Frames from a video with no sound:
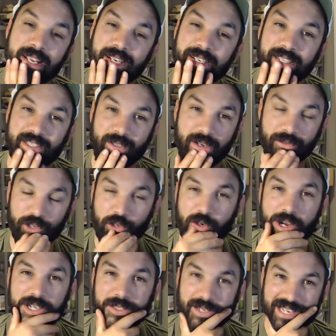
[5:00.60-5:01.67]
I don't have a
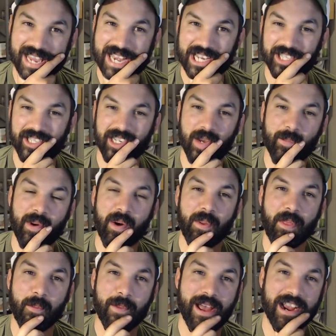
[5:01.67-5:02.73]
truck, so I can't just stick a boat in
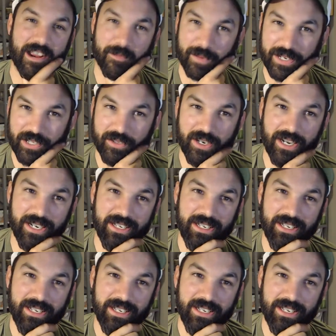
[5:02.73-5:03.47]
the back of my truck.